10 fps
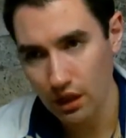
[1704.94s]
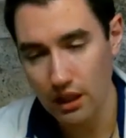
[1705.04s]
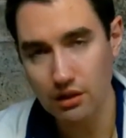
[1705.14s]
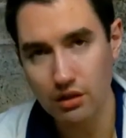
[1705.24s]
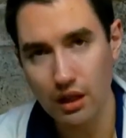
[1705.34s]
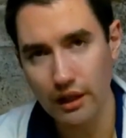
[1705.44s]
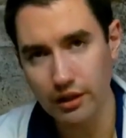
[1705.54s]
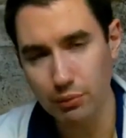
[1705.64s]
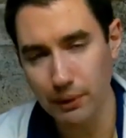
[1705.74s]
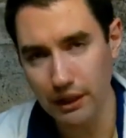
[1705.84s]
It's not
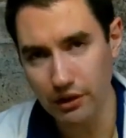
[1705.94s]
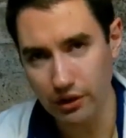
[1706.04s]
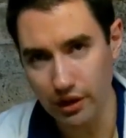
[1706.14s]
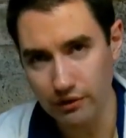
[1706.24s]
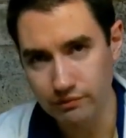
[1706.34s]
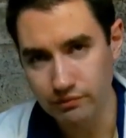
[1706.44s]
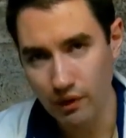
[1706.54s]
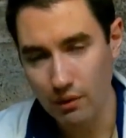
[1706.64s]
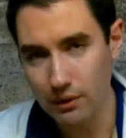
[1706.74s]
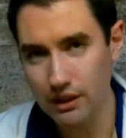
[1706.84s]
spicy,
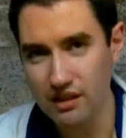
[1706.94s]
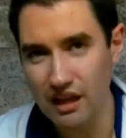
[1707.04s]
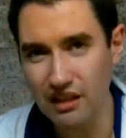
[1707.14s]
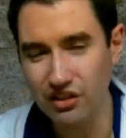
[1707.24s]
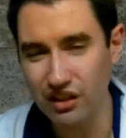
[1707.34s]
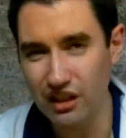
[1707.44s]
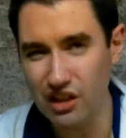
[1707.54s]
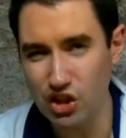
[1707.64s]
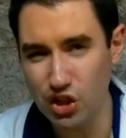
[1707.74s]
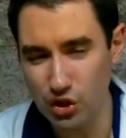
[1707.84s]
but it tastes like
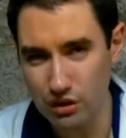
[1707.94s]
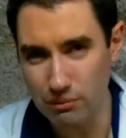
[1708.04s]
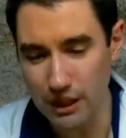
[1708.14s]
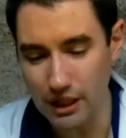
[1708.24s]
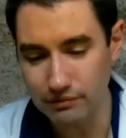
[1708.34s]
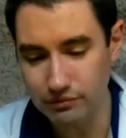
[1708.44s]
it should be.